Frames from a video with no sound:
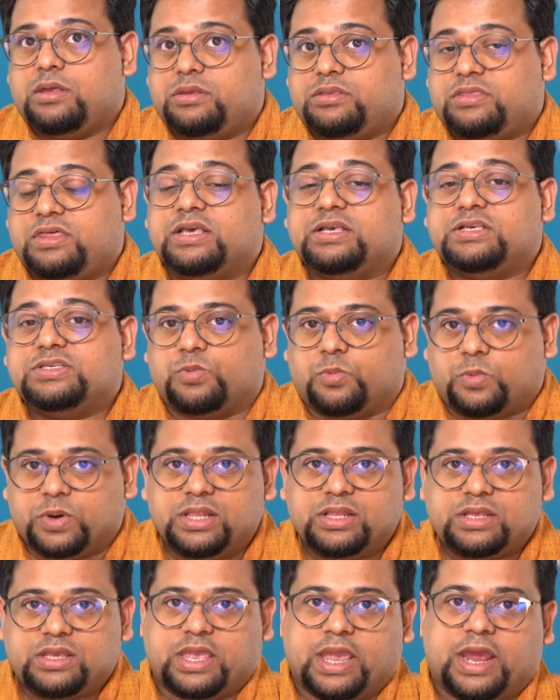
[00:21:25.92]
things
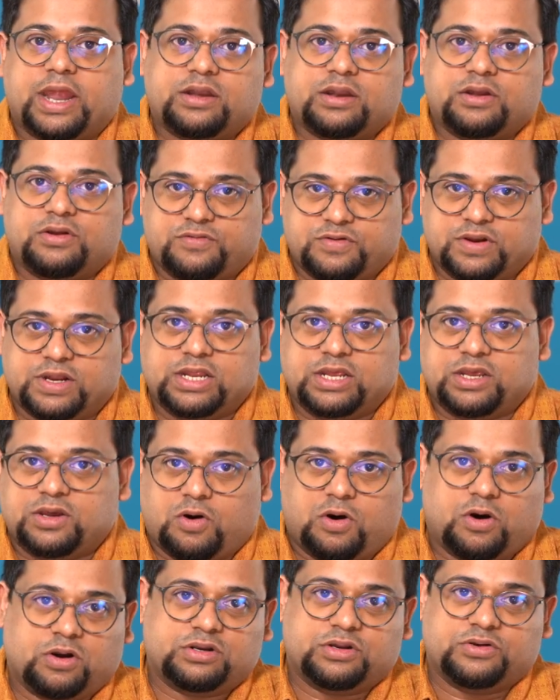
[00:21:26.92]
will get really
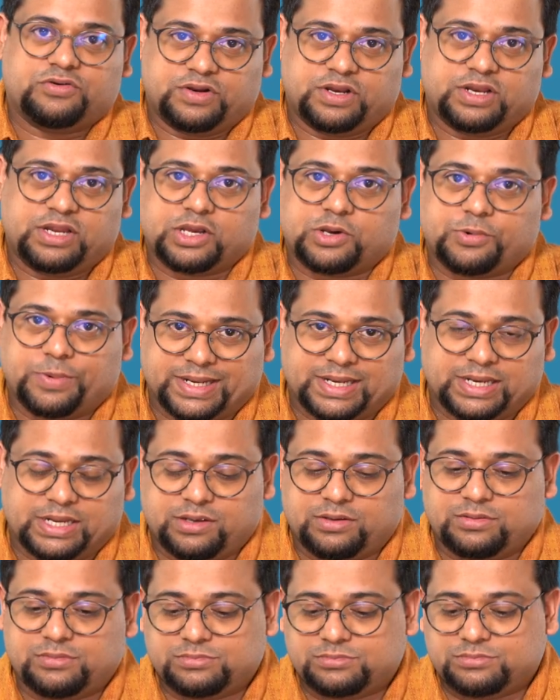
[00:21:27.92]
hot really quickly.